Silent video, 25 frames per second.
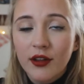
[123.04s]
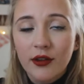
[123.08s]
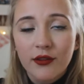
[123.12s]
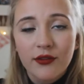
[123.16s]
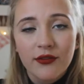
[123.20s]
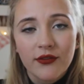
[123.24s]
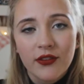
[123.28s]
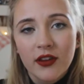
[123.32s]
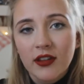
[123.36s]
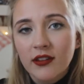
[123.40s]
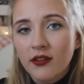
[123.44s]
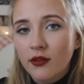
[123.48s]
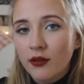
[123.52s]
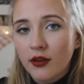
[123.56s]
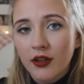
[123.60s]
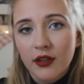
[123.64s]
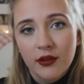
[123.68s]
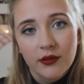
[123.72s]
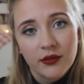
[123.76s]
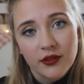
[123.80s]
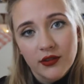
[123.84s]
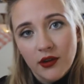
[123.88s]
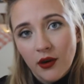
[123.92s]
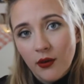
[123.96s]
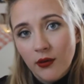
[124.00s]
you fit or
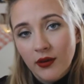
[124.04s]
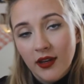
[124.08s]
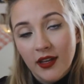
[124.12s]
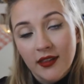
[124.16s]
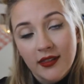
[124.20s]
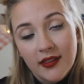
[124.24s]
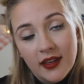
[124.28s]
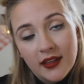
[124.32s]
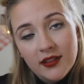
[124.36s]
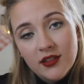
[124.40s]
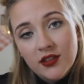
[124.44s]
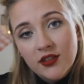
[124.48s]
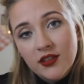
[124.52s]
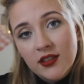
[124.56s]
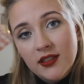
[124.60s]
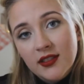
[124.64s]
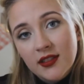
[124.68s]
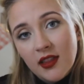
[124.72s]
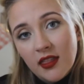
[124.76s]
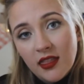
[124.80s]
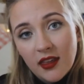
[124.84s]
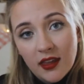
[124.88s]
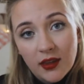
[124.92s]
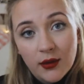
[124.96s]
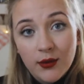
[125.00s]
you don't, and that's just
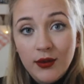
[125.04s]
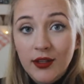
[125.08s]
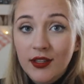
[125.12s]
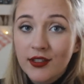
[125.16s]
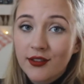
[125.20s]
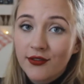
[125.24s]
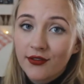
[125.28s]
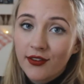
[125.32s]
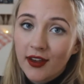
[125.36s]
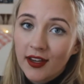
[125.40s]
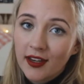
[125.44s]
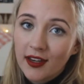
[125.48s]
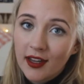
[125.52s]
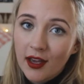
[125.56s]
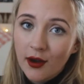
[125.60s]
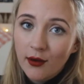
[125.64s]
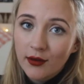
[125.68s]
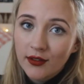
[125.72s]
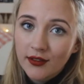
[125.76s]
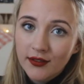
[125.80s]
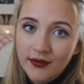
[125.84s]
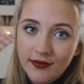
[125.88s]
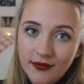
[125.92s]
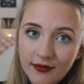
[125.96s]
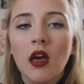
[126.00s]
the thing you need to find
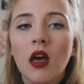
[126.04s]
out.